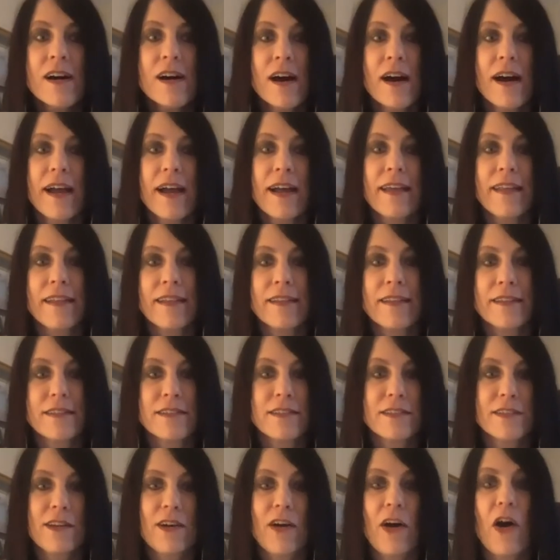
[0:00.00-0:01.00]

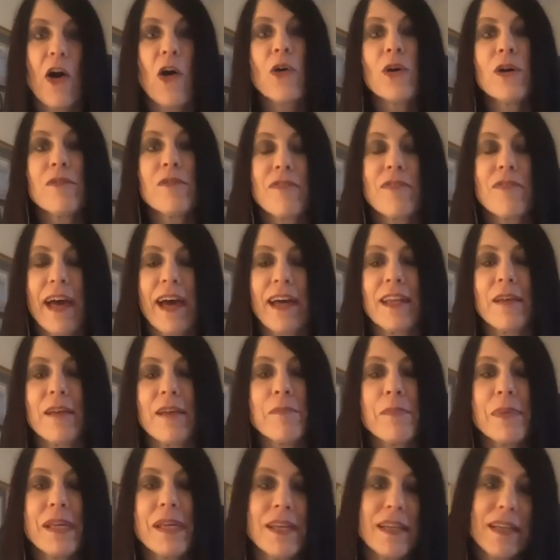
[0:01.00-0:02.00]
and all of that
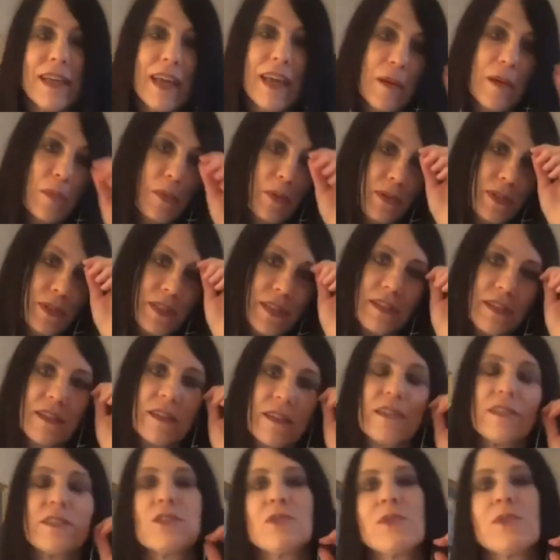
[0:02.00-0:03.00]
and being able
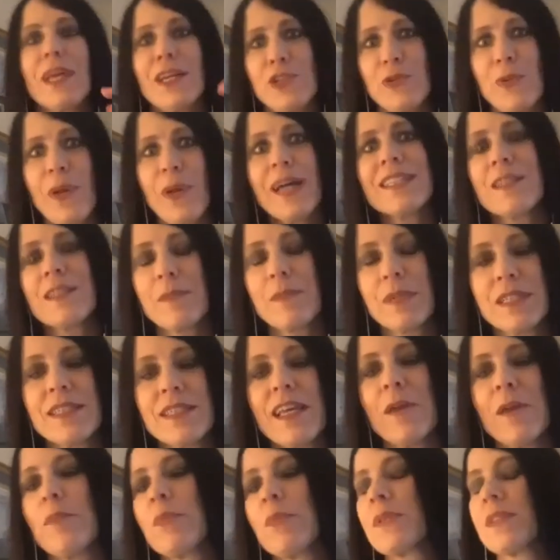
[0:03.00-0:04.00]
to do that and you had some
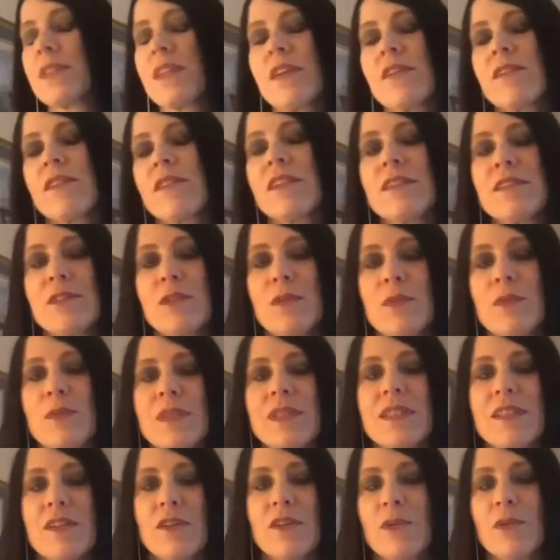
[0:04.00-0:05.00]
examples there that
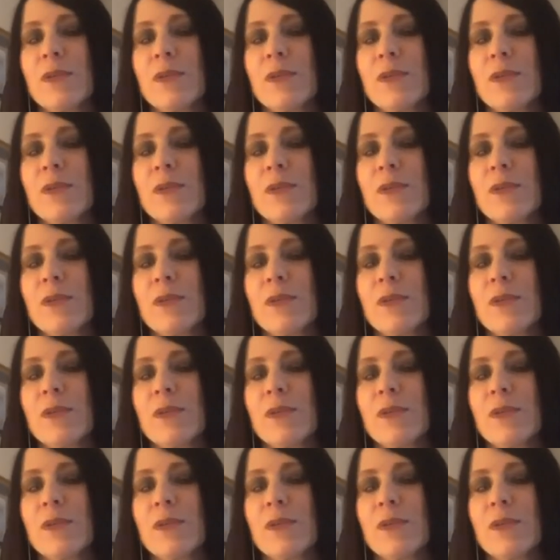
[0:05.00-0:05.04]
students or,